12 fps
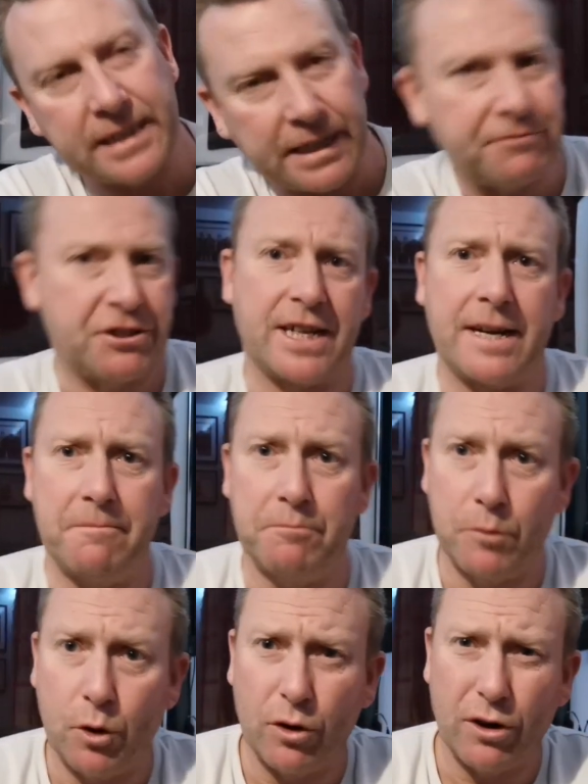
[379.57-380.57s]
gives you that
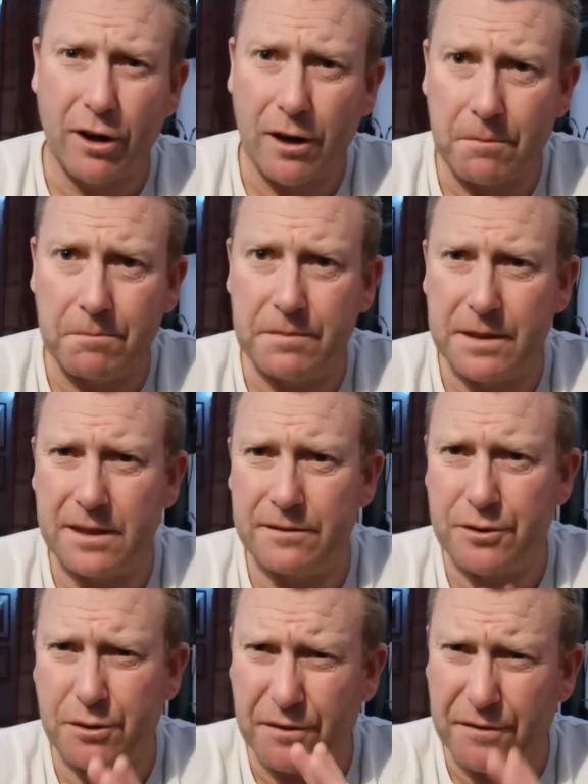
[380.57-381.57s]
more hop
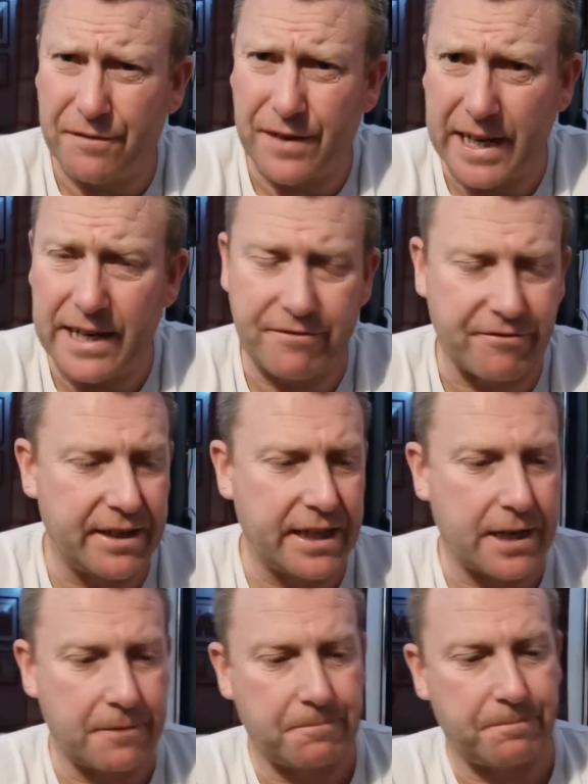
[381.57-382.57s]
sort of flavour in
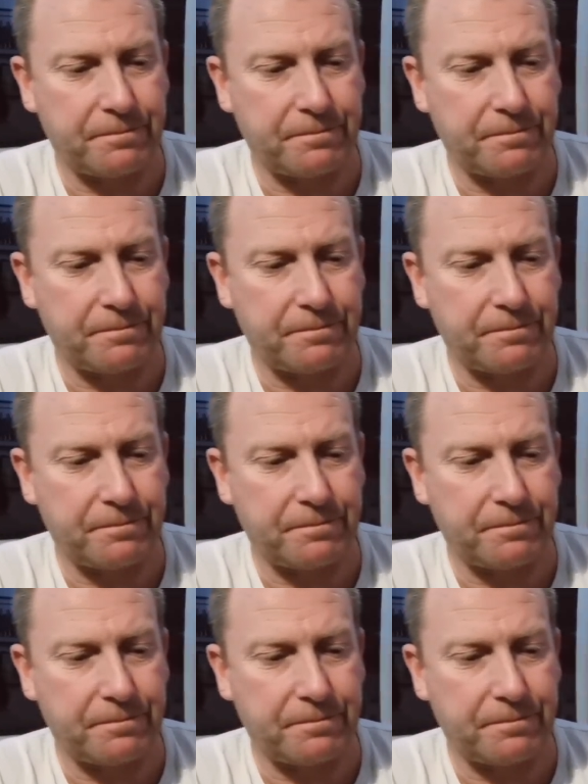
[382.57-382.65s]
there.